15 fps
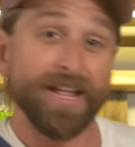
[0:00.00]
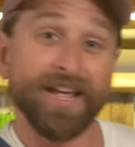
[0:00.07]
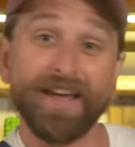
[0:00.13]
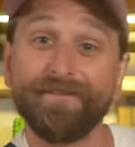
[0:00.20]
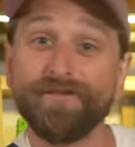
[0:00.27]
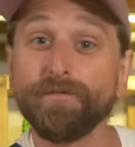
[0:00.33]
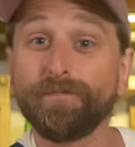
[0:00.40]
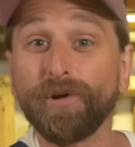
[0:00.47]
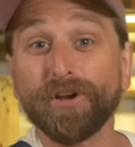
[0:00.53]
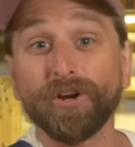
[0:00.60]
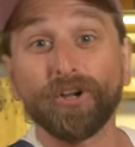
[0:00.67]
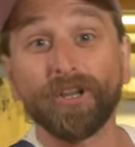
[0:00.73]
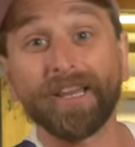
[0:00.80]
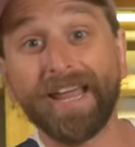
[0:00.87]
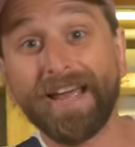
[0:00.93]
if you put
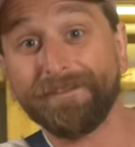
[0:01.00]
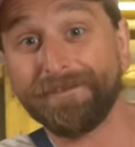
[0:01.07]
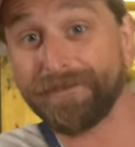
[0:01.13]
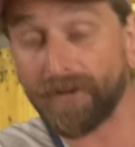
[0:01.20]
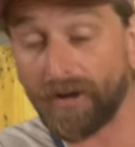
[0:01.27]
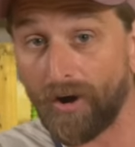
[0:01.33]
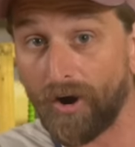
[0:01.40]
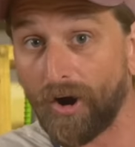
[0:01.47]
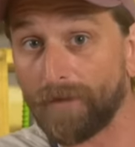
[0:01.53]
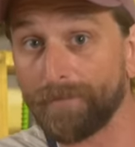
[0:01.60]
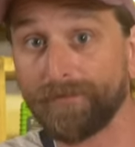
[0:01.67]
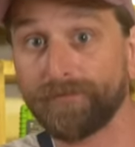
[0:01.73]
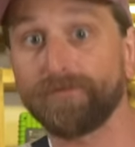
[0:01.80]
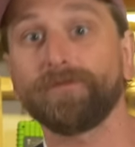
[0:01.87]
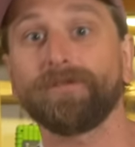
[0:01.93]
your left arm
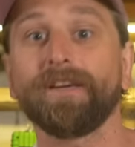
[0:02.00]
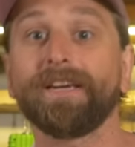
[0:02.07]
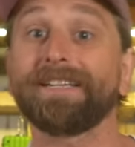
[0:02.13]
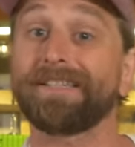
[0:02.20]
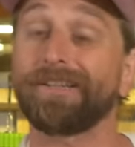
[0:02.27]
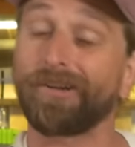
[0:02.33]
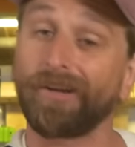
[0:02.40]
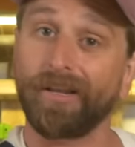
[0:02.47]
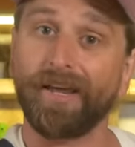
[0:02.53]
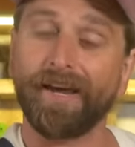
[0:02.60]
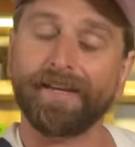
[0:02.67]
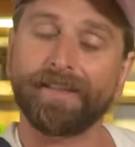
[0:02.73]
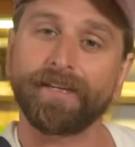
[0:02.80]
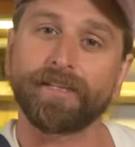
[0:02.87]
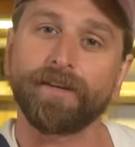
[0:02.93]
through things, you're gonna
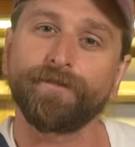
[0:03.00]
like this.